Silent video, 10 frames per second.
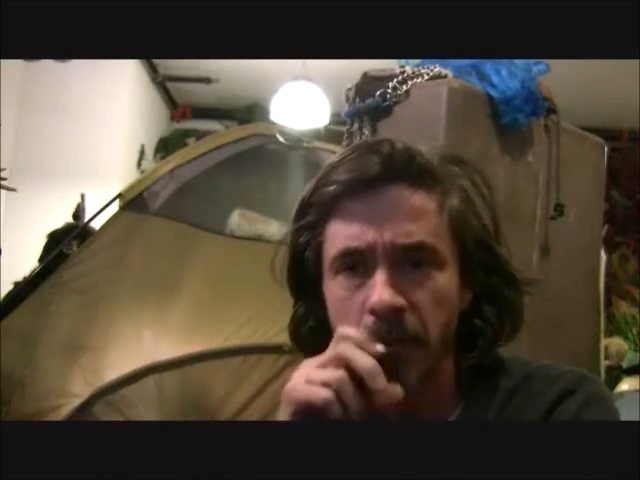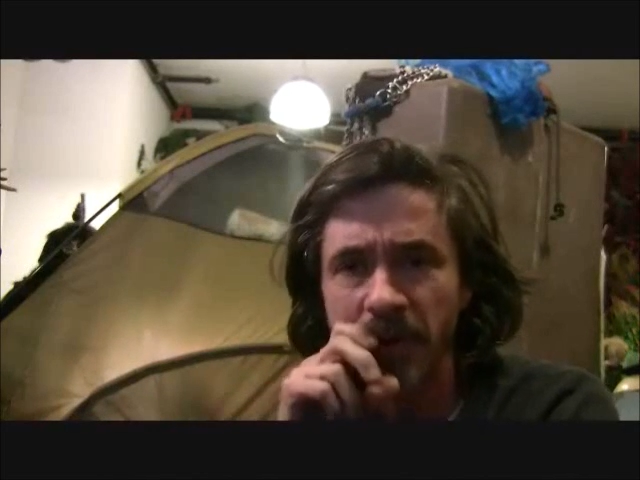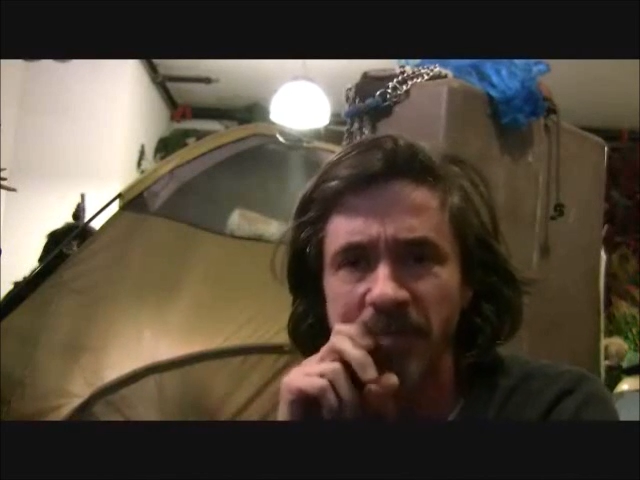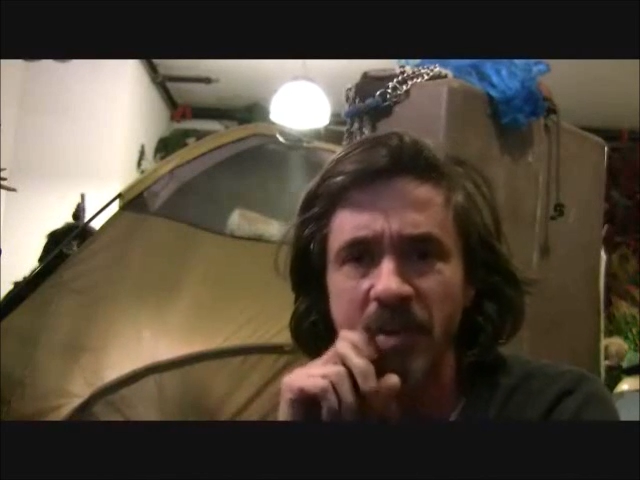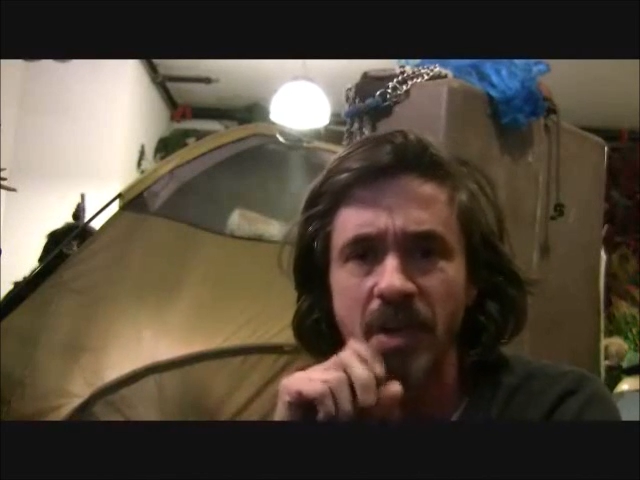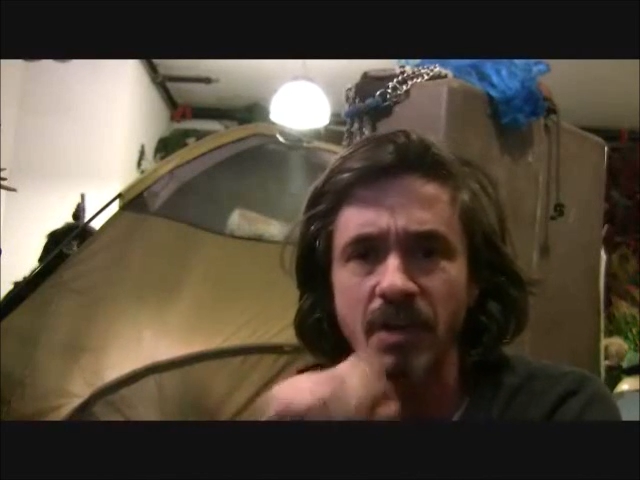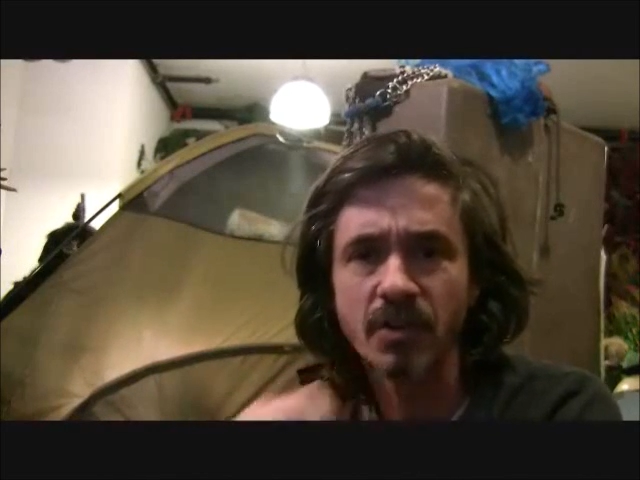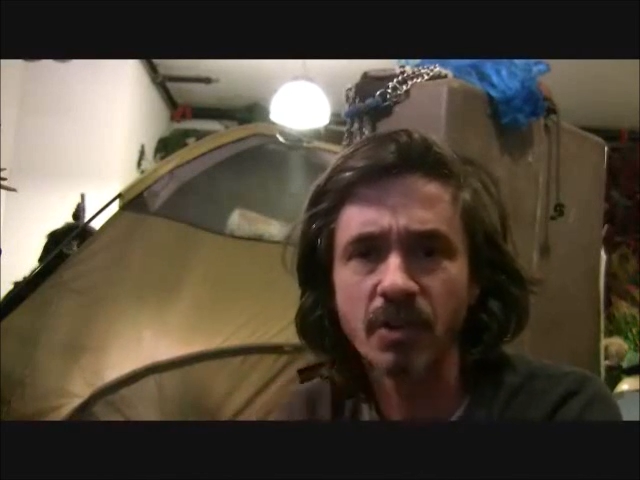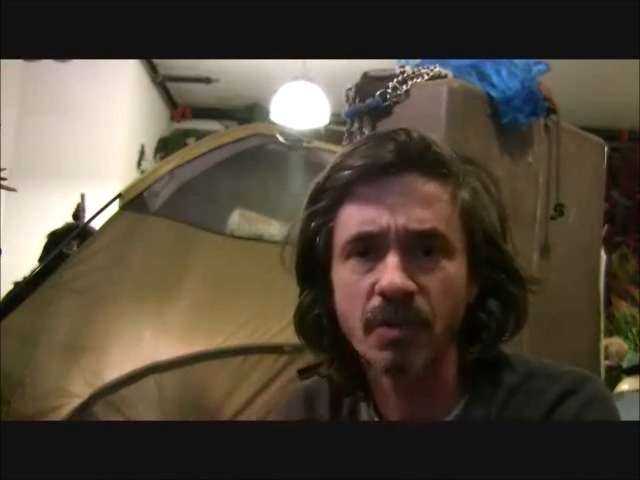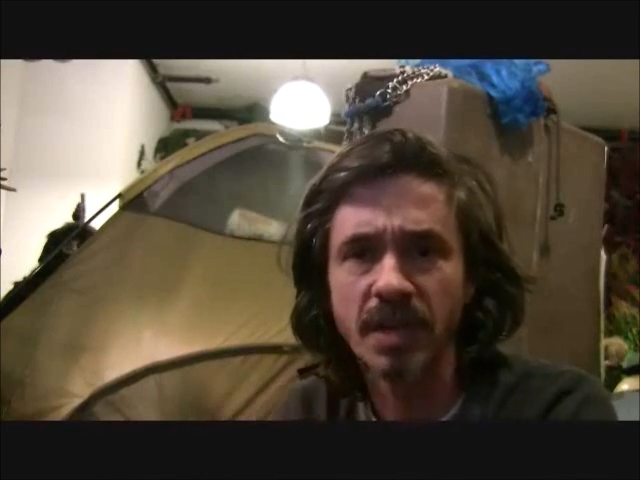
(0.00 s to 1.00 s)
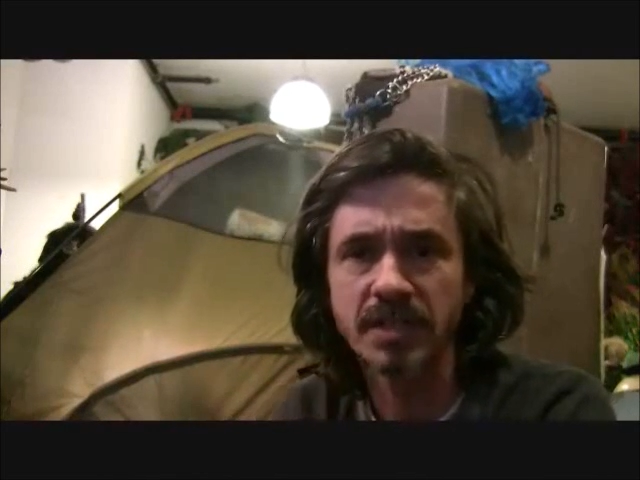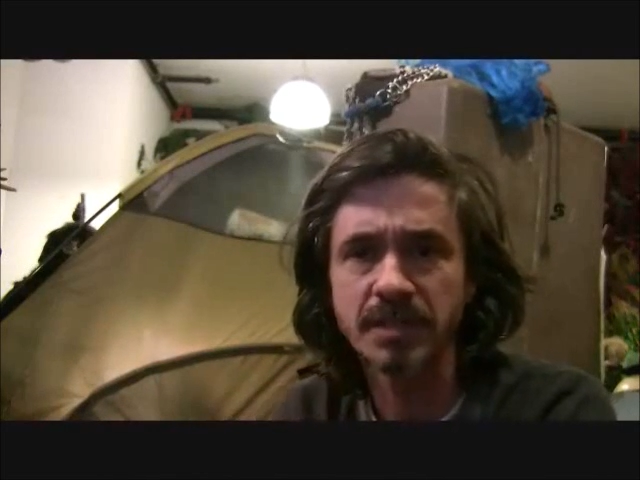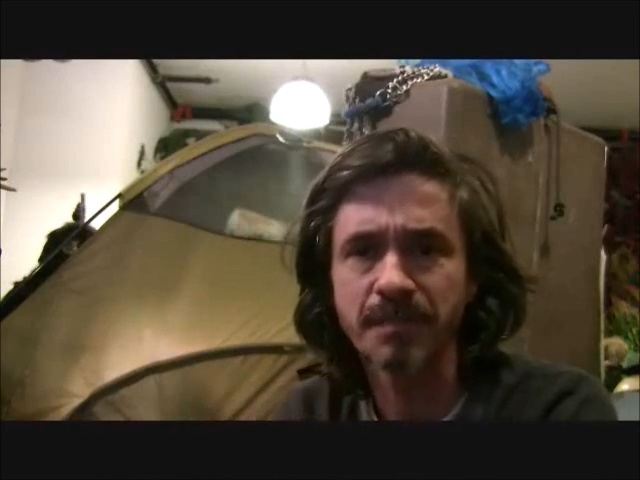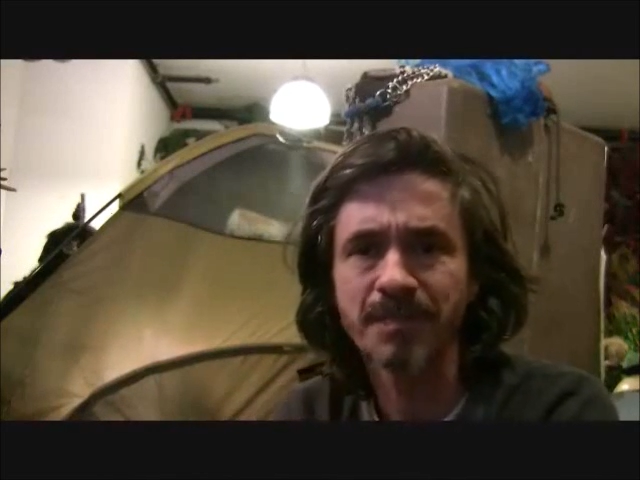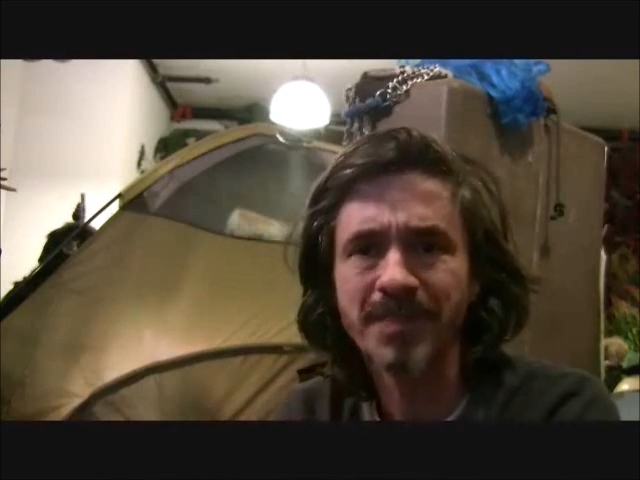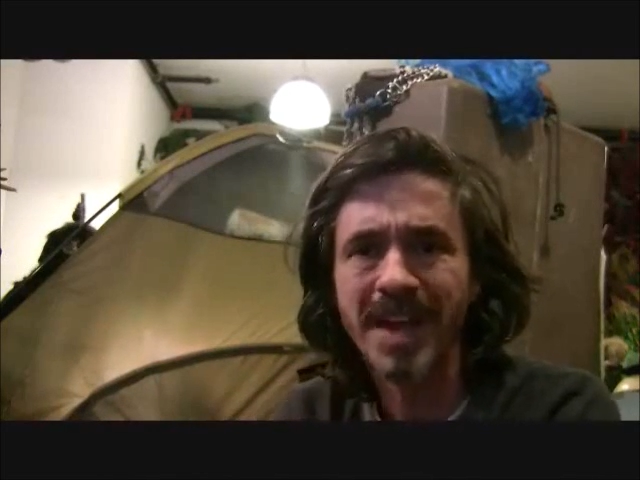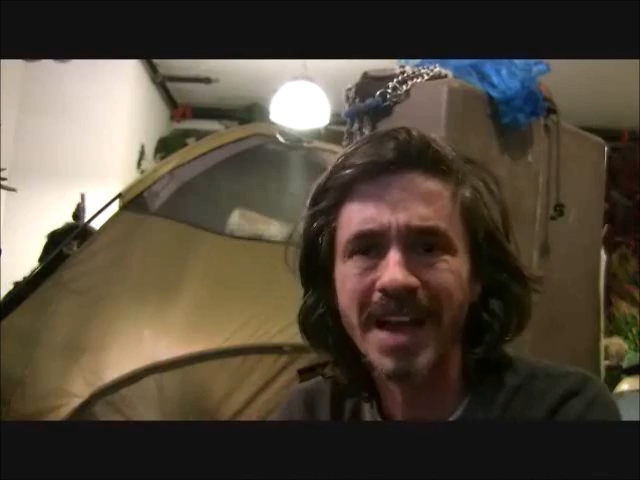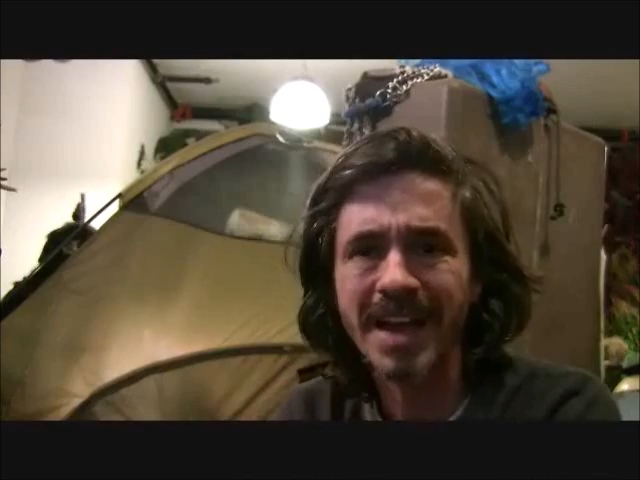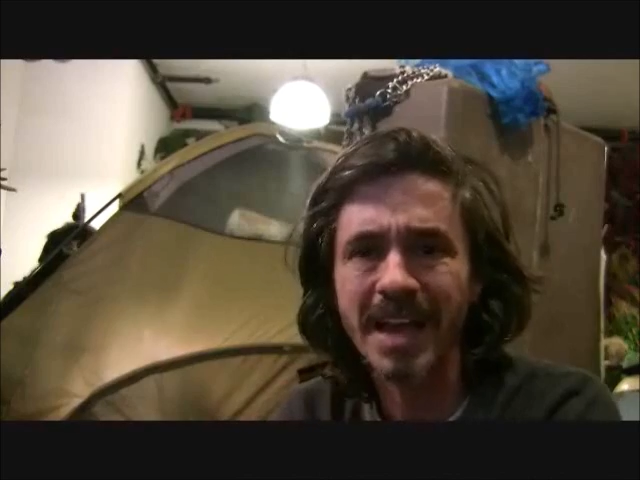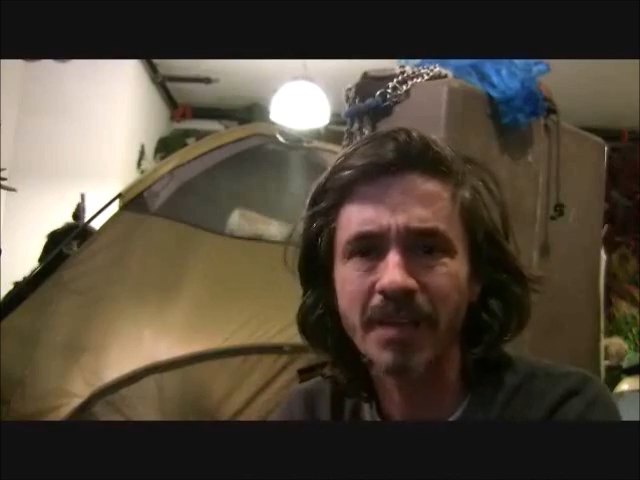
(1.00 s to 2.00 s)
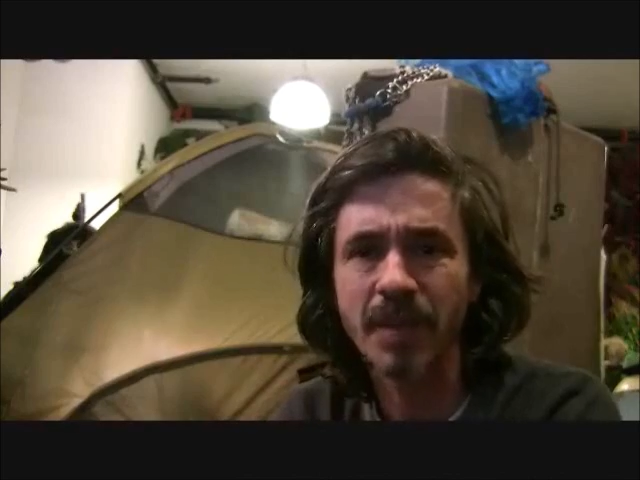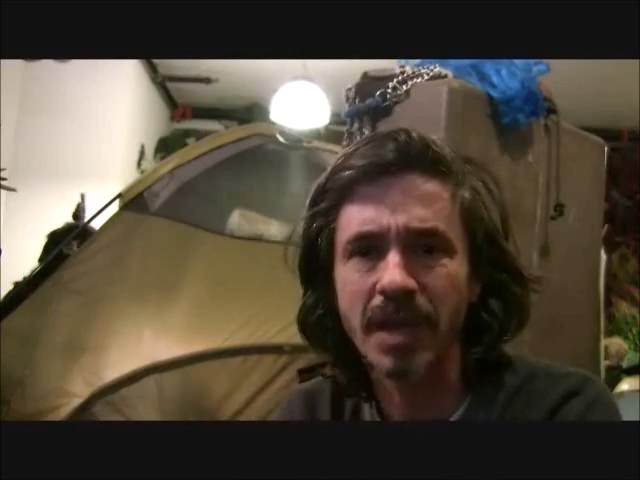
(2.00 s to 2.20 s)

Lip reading: But if you're going to do this, I have